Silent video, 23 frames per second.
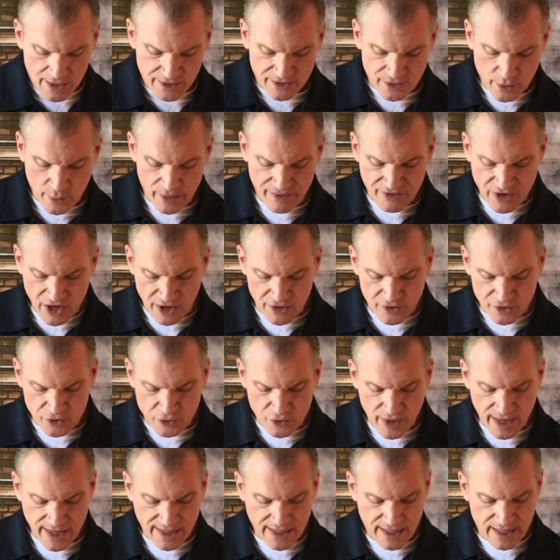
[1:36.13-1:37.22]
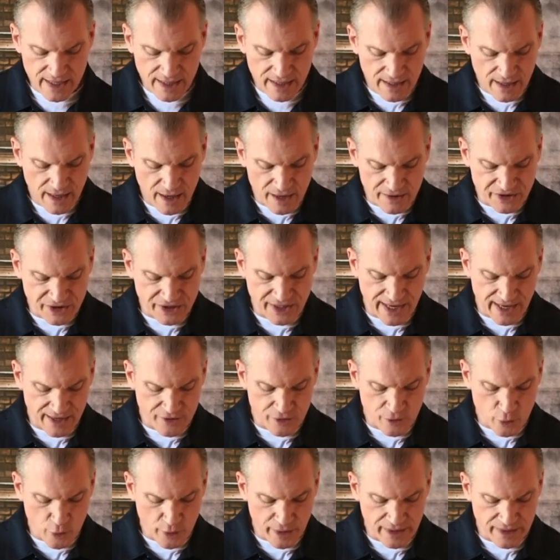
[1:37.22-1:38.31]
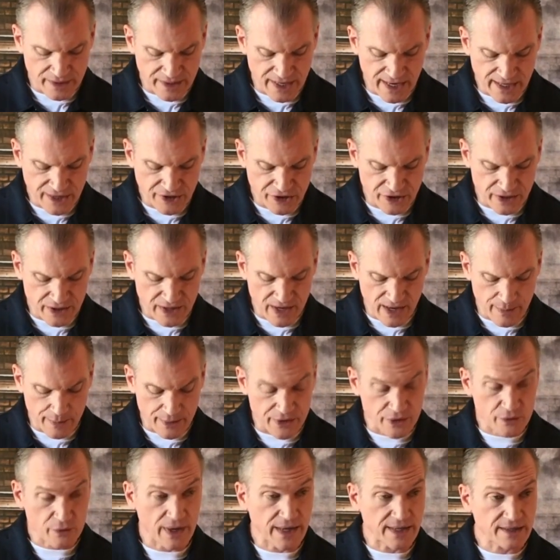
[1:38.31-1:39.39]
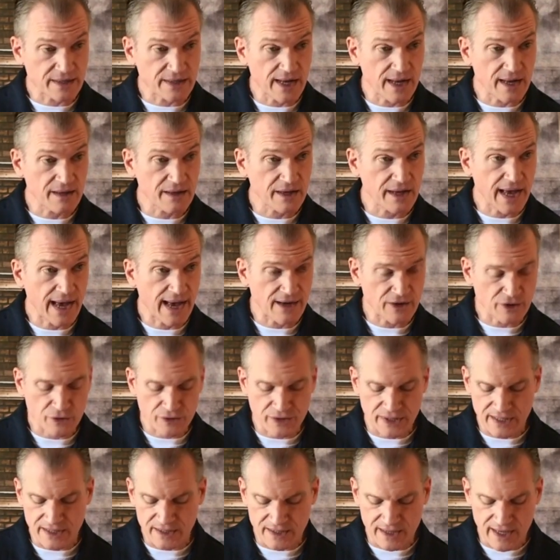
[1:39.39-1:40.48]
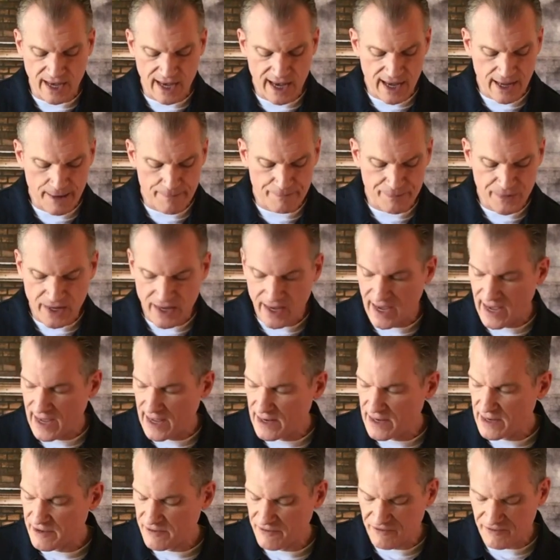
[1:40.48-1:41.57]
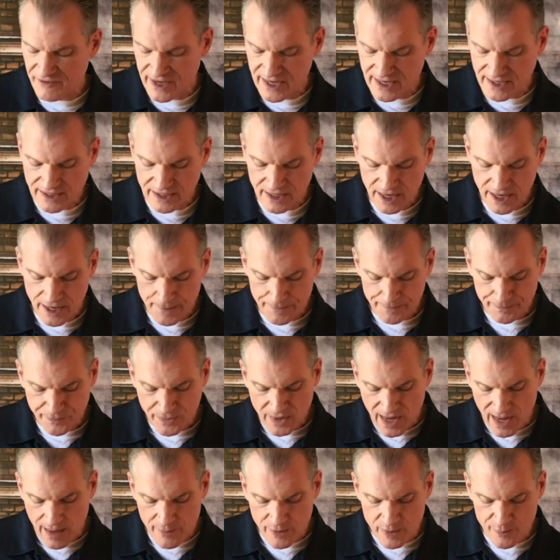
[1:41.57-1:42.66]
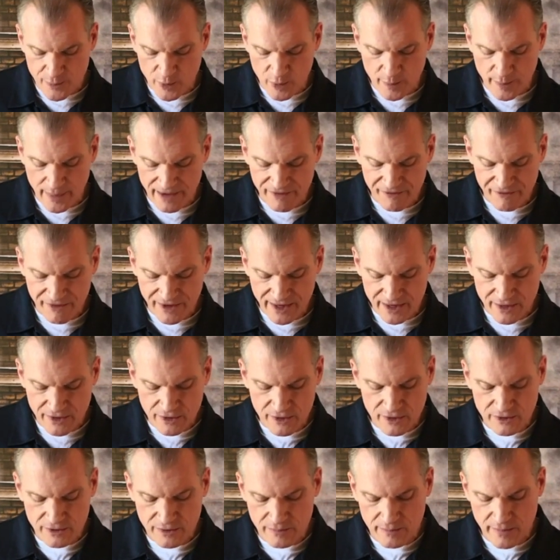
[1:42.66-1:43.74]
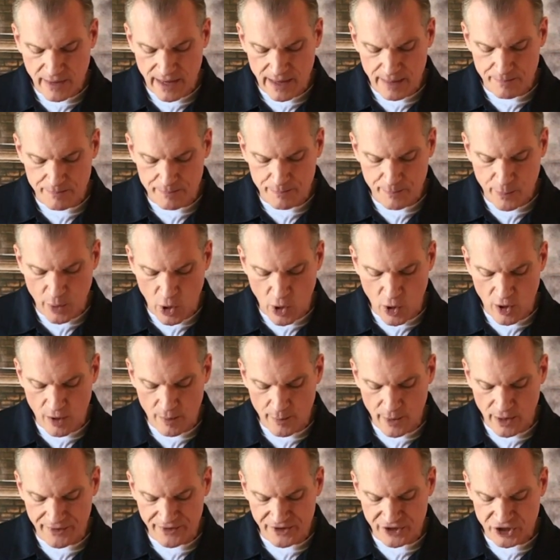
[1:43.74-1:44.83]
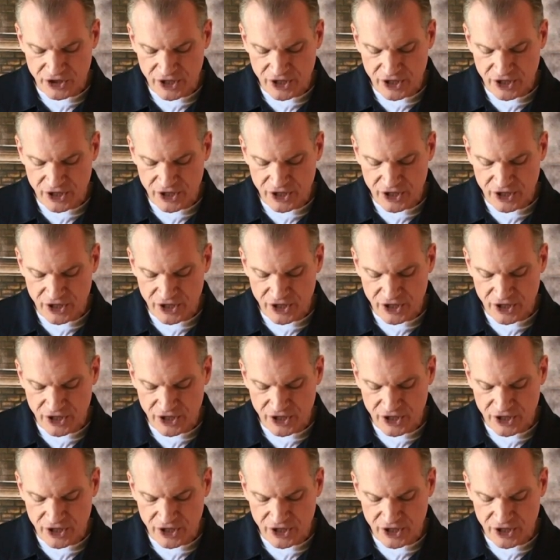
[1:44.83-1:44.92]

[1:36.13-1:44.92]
So we've got our trachea, our standard orientation. I'm on the right side of the casualty at the head, head, feet. I'm gonna put my finger, my palm on the